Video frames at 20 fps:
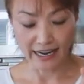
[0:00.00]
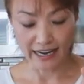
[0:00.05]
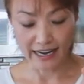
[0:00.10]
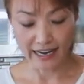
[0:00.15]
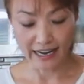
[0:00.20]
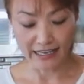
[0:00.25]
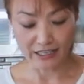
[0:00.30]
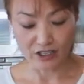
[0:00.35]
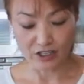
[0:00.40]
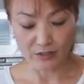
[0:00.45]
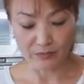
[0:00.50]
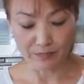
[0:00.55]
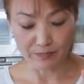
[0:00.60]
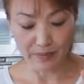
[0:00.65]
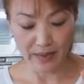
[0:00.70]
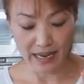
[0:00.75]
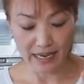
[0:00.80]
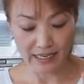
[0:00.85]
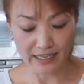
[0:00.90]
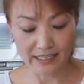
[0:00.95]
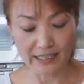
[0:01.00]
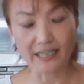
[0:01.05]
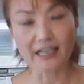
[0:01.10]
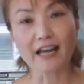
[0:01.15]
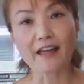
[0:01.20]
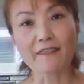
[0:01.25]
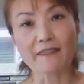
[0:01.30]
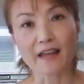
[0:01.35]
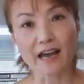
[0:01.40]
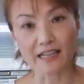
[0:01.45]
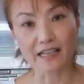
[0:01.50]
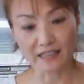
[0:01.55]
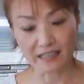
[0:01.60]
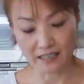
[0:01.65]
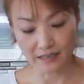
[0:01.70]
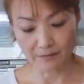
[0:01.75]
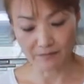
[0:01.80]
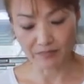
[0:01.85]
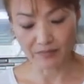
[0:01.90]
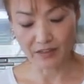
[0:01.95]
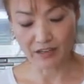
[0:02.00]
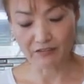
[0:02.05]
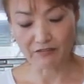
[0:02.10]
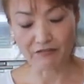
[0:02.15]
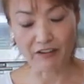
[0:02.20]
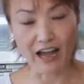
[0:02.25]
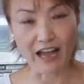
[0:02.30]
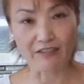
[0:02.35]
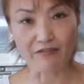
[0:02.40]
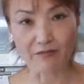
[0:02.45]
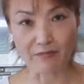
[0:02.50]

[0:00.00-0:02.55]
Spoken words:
and you bake another 5